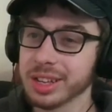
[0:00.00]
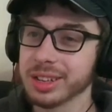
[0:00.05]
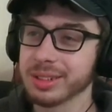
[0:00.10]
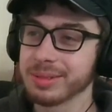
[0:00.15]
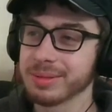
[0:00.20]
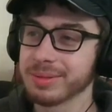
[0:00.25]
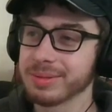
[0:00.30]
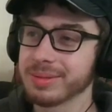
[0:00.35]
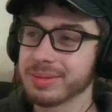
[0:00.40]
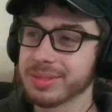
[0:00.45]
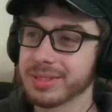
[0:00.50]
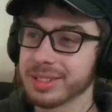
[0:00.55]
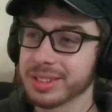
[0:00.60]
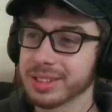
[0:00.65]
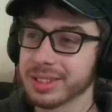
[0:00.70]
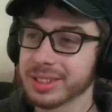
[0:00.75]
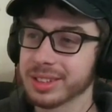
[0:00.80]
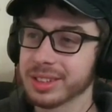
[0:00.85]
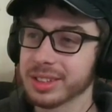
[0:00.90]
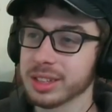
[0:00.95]
Swish.
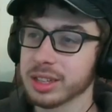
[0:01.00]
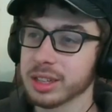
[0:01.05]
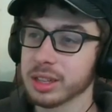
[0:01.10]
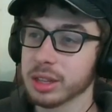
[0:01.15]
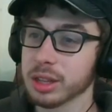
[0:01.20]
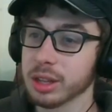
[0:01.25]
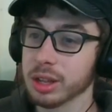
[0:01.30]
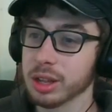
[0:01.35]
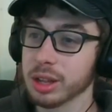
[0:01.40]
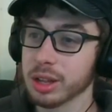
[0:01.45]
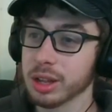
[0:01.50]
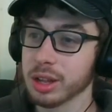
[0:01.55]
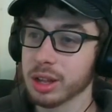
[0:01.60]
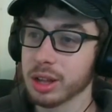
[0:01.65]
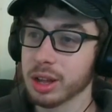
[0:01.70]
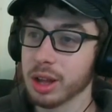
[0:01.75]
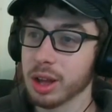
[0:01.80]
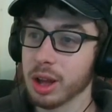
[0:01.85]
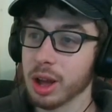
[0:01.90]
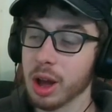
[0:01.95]

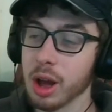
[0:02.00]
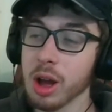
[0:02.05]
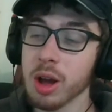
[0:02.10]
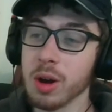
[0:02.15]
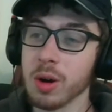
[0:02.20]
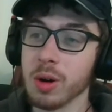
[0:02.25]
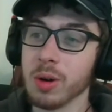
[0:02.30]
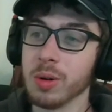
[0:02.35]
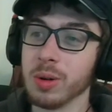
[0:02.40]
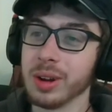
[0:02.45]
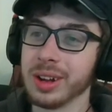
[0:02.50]
Oh,